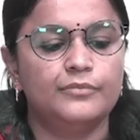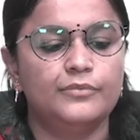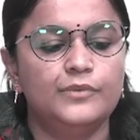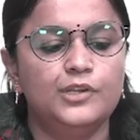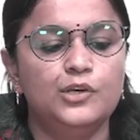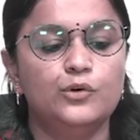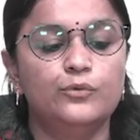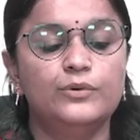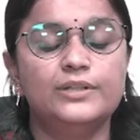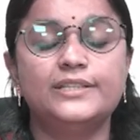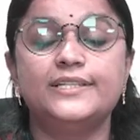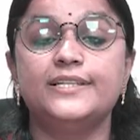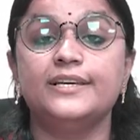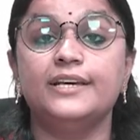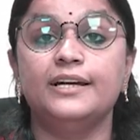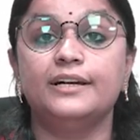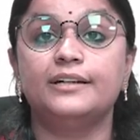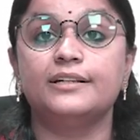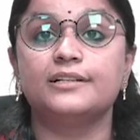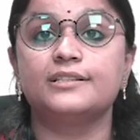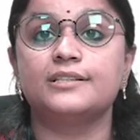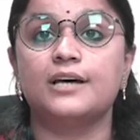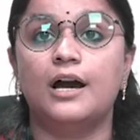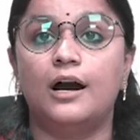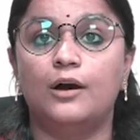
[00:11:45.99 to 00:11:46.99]
you will see it
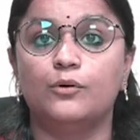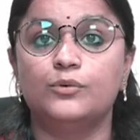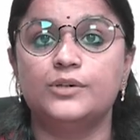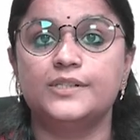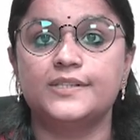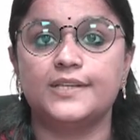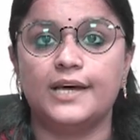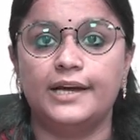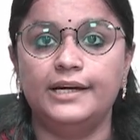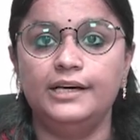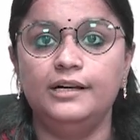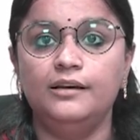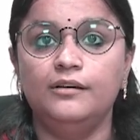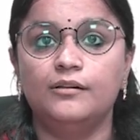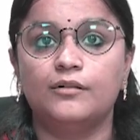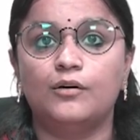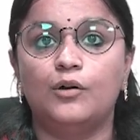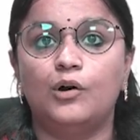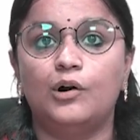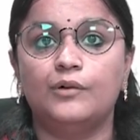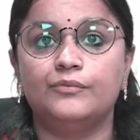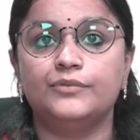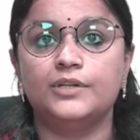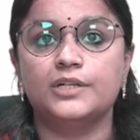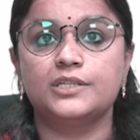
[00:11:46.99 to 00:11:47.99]
is outside
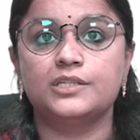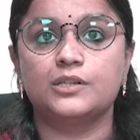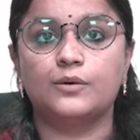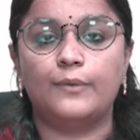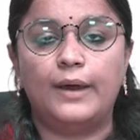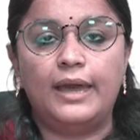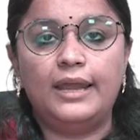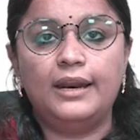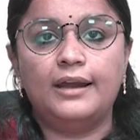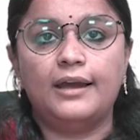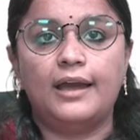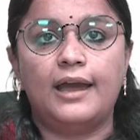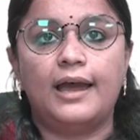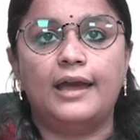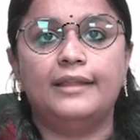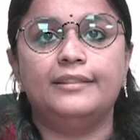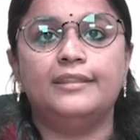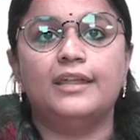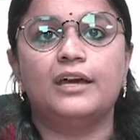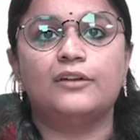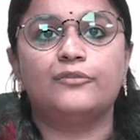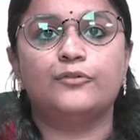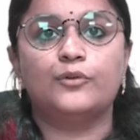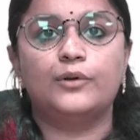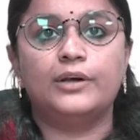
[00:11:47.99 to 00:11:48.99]
of the square and
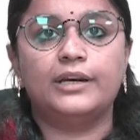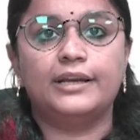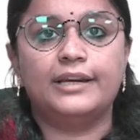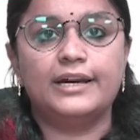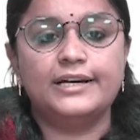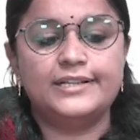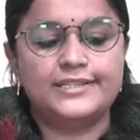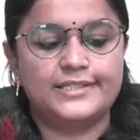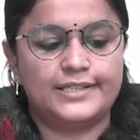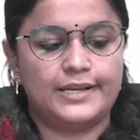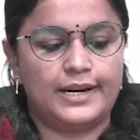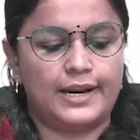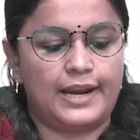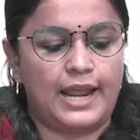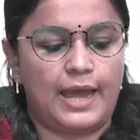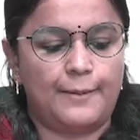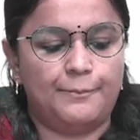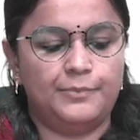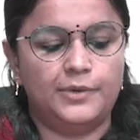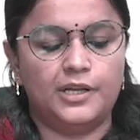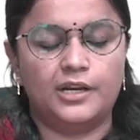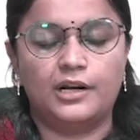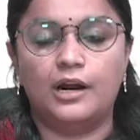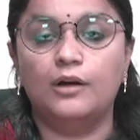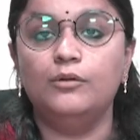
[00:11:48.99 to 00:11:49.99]
therefore it gets
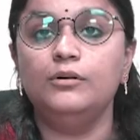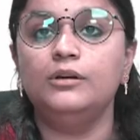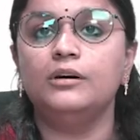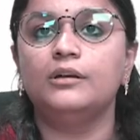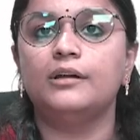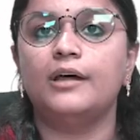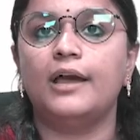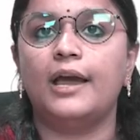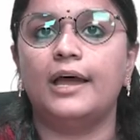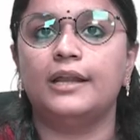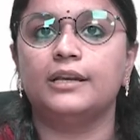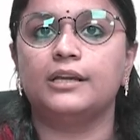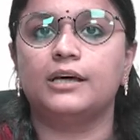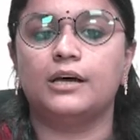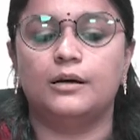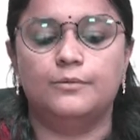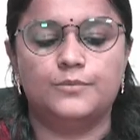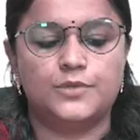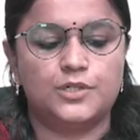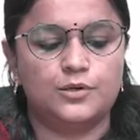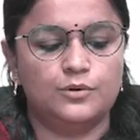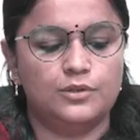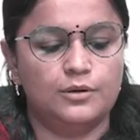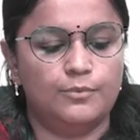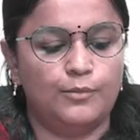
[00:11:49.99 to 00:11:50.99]
wrapped around and
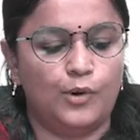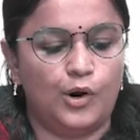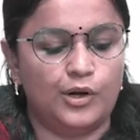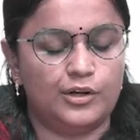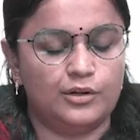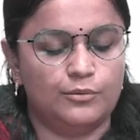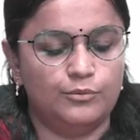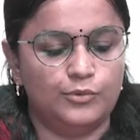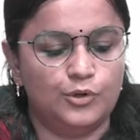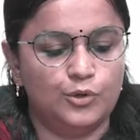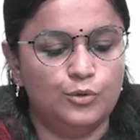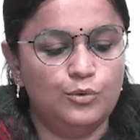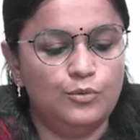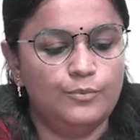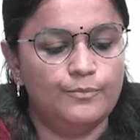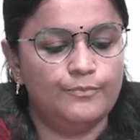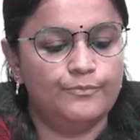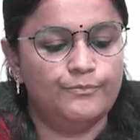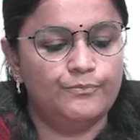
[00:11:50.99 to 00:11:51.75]
comes to the bottom 2.